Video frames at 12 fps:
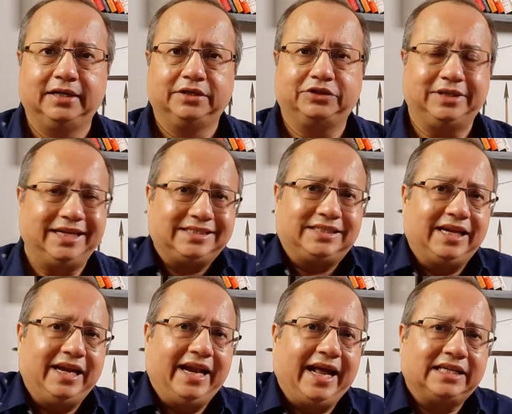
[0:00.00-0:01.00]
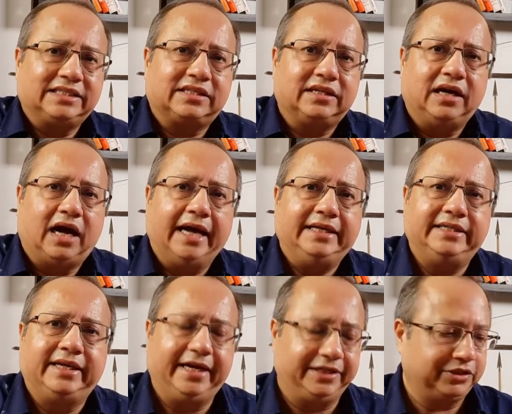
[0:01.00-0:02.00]
So that's the next
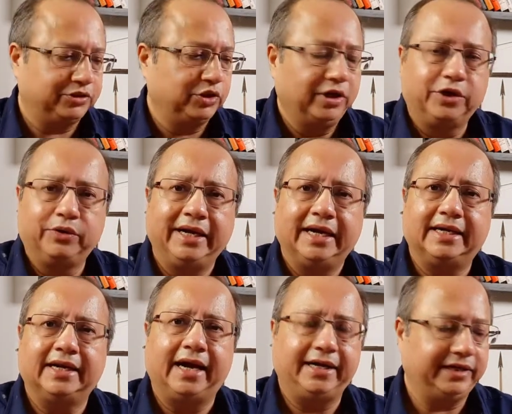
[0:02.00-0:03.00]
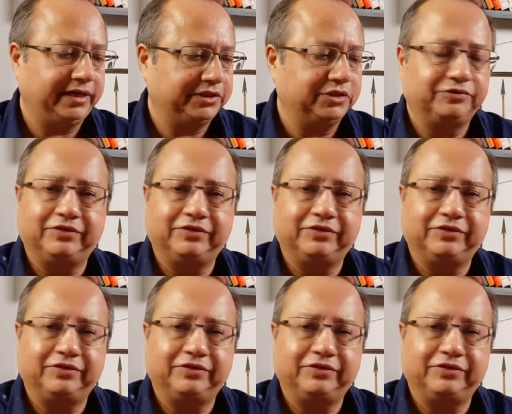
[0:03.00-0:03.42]
iteration. So you're doing it in iterations.